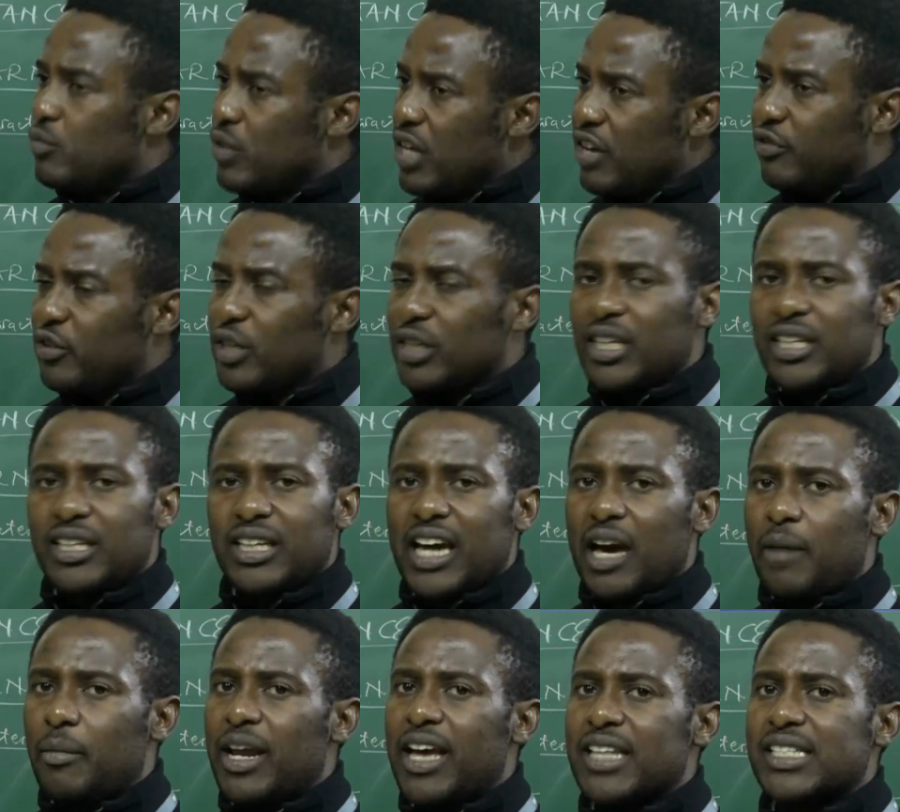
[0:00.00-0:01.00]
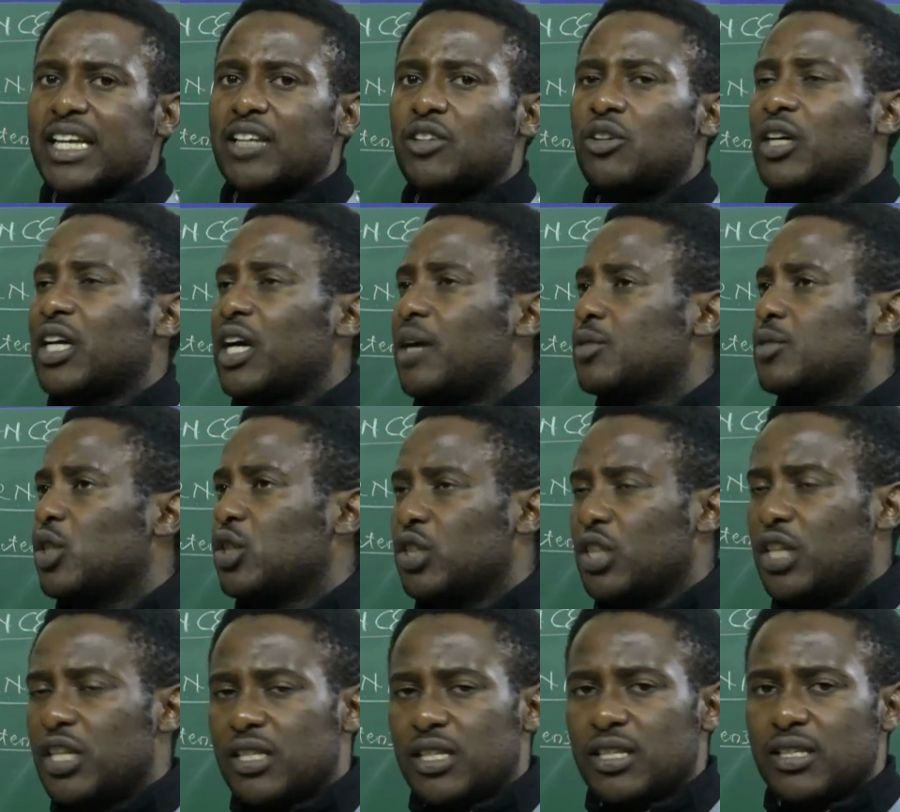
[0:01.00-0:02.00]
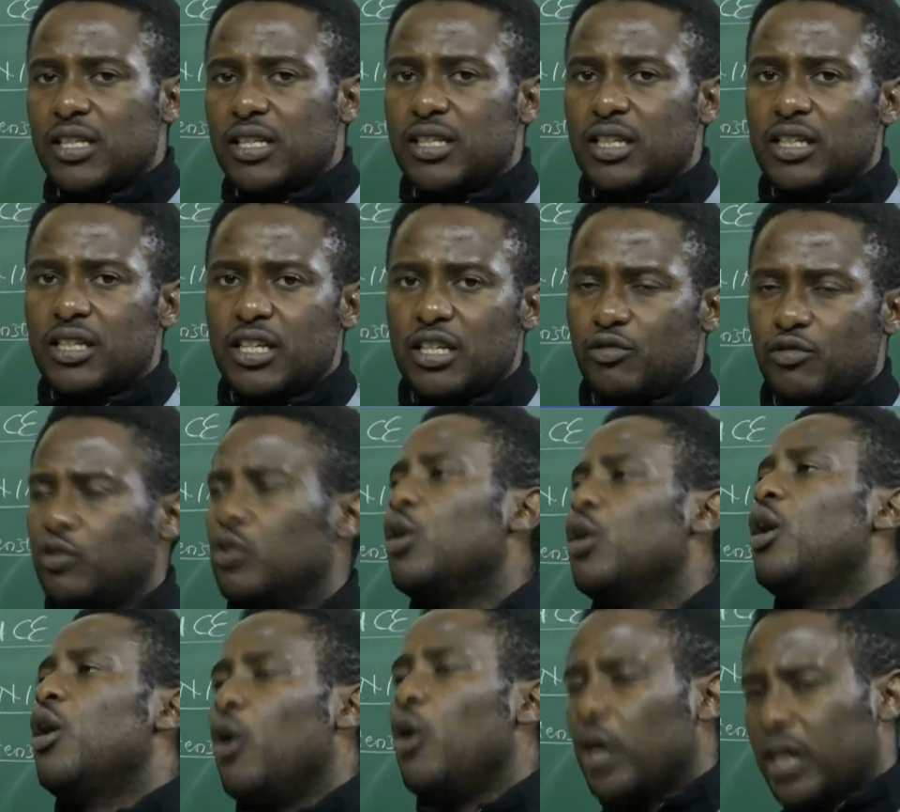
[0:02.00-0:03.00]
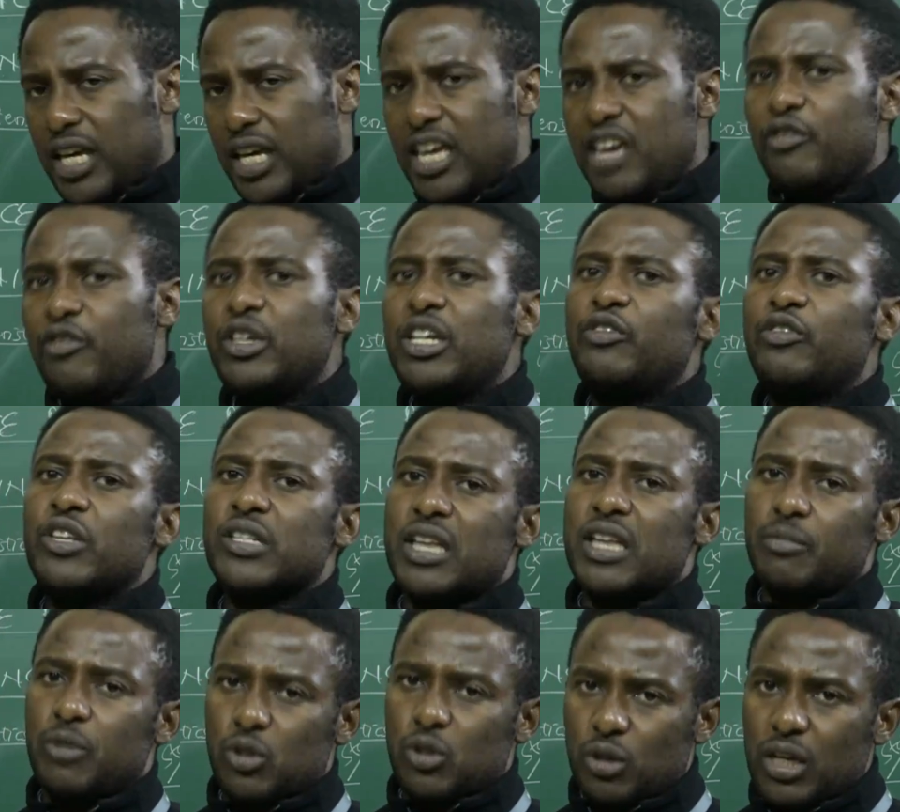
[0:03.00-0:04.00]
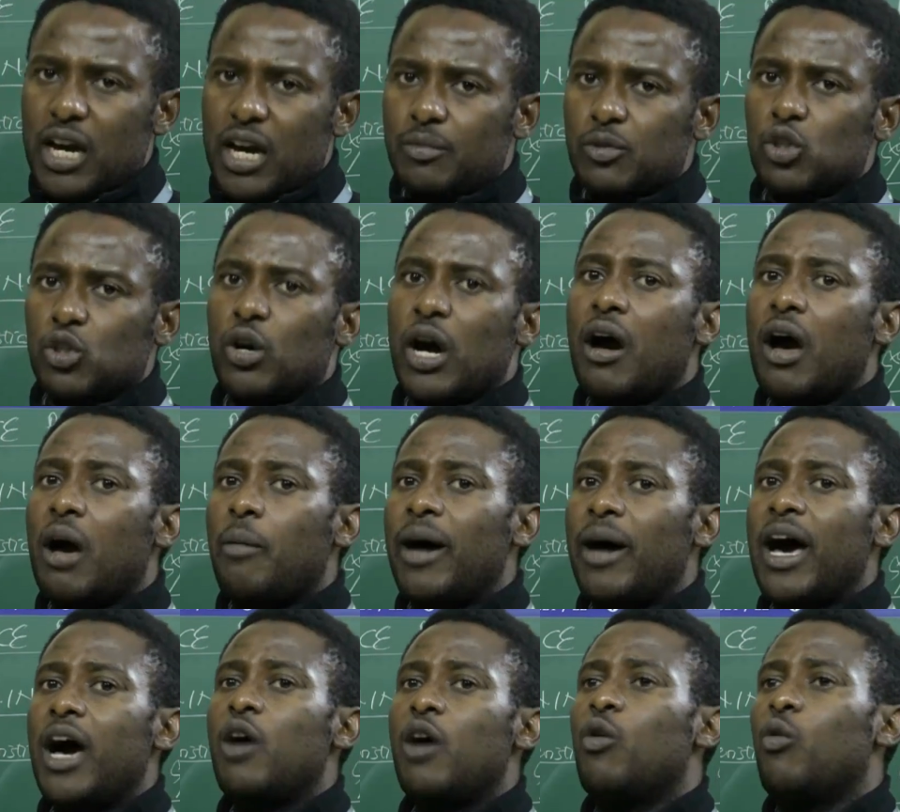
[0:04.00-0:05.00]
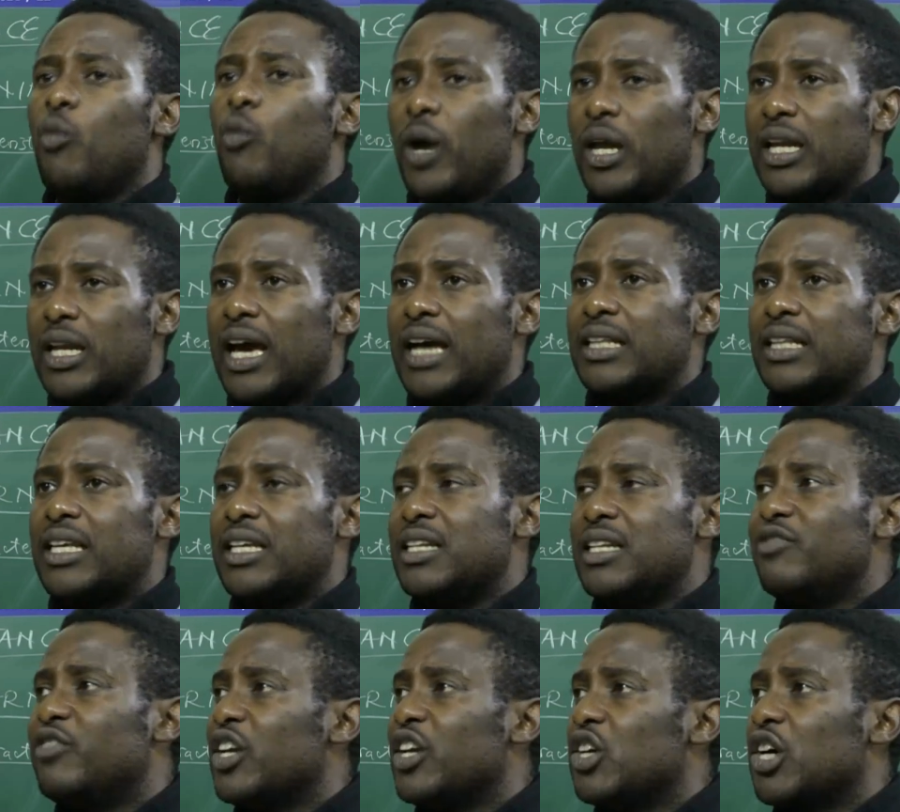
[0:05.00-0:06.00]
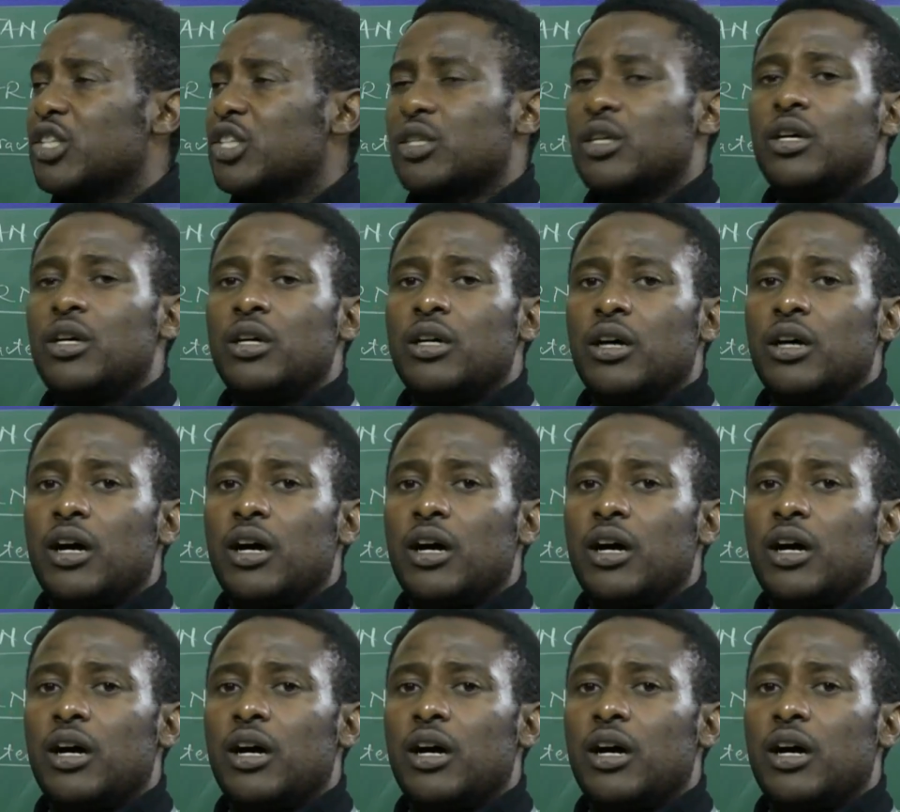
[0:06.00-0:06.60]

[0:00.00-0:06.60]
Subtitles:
Definitely the cameras cannot capture 360 degrees view. Okay, even if it's able to capture, how about when in various